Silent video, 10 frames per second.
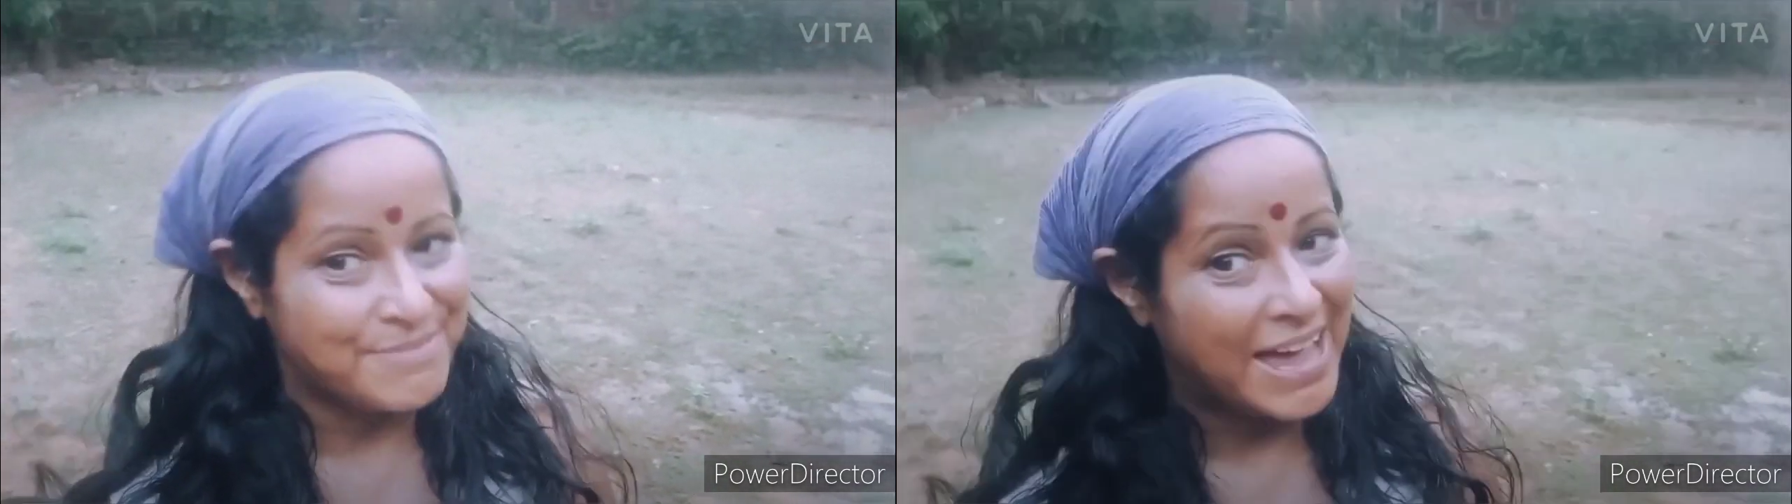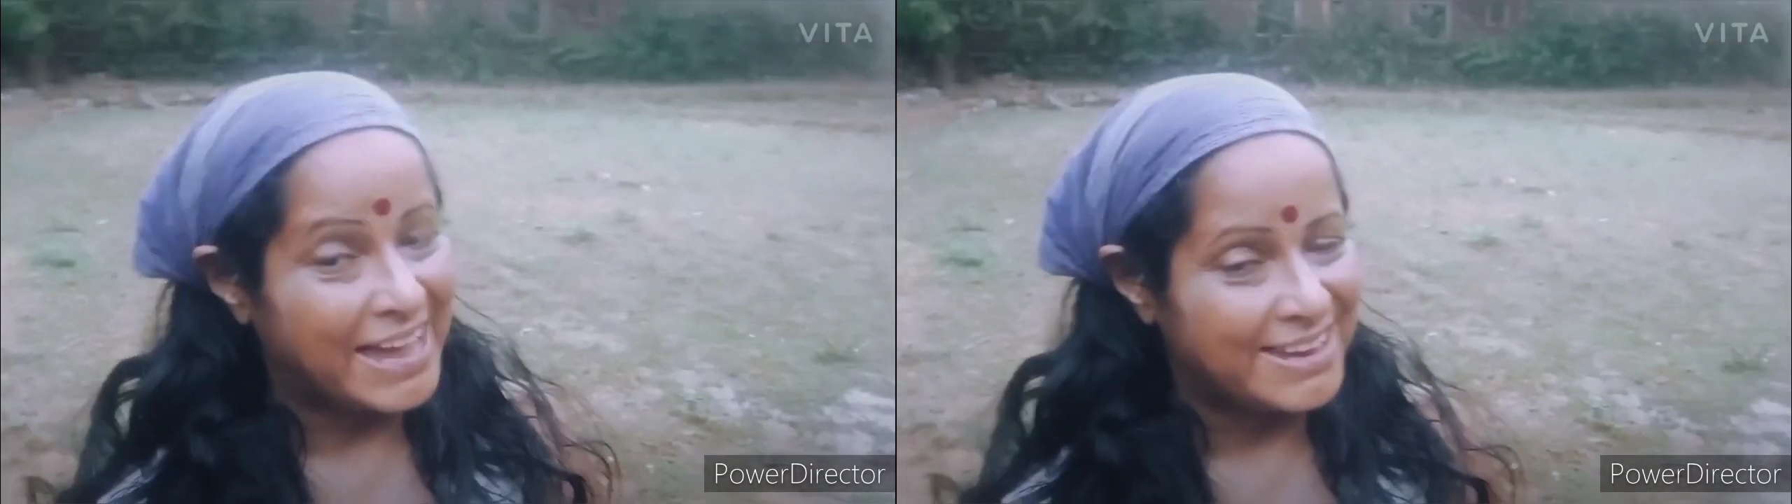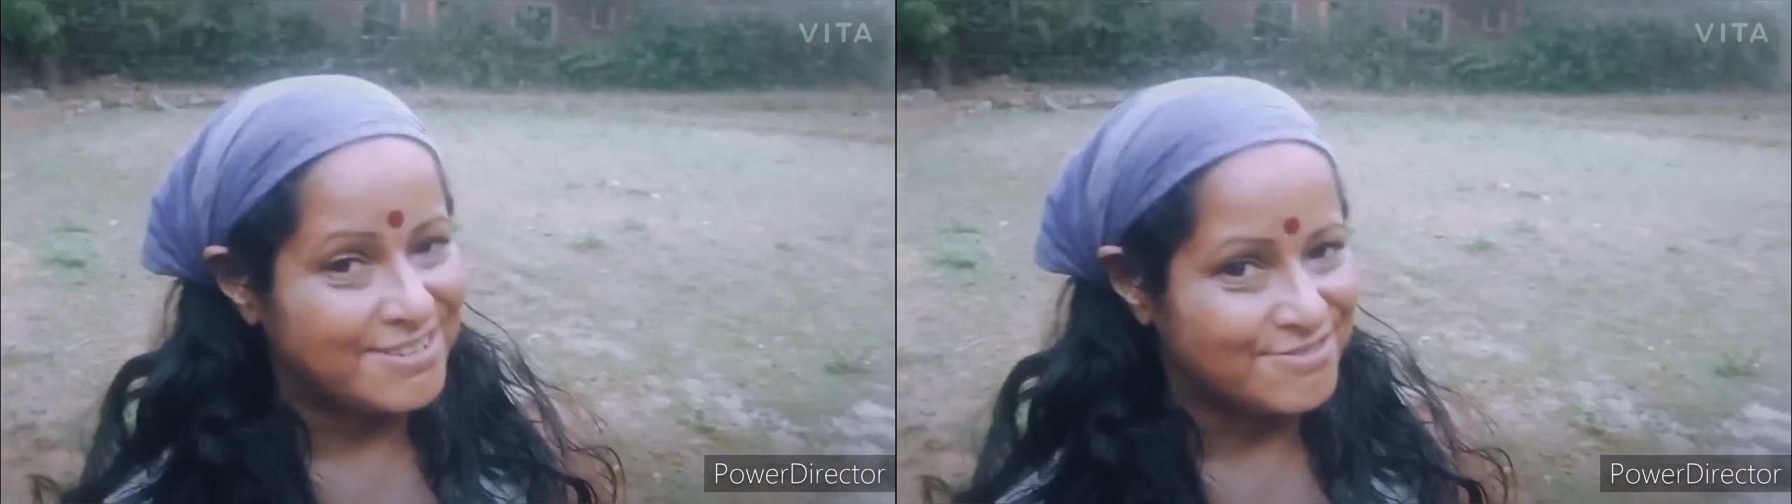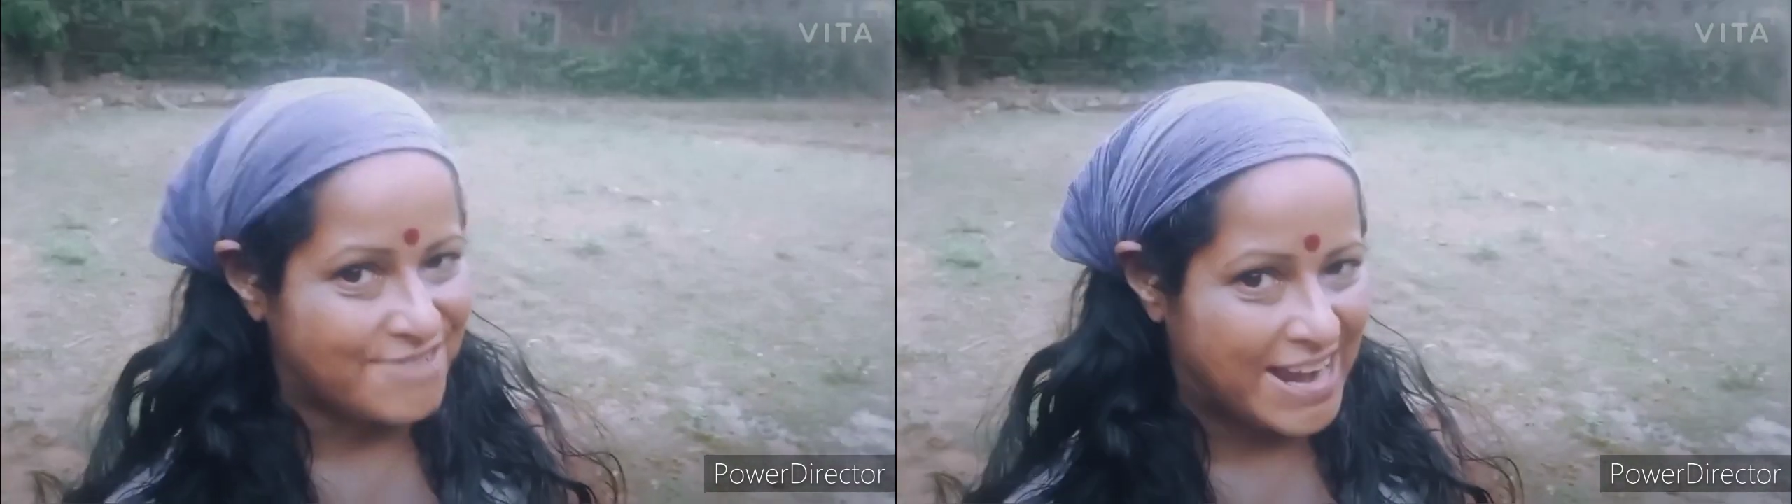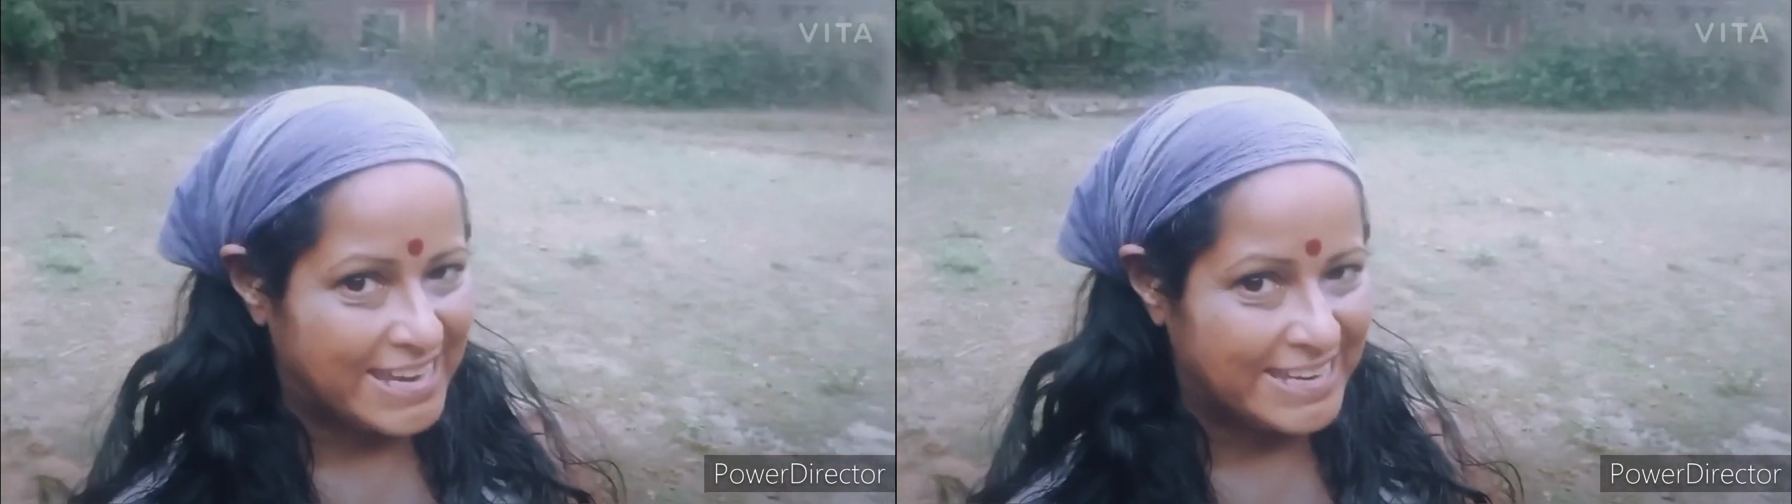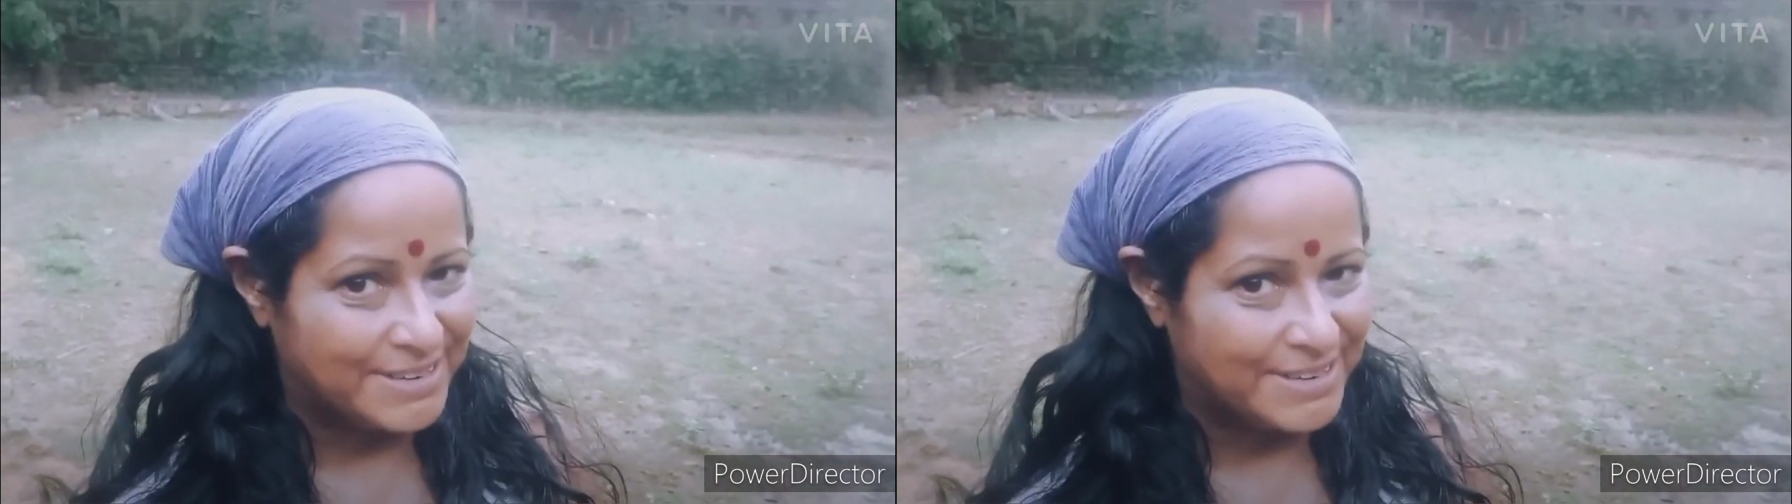may rain.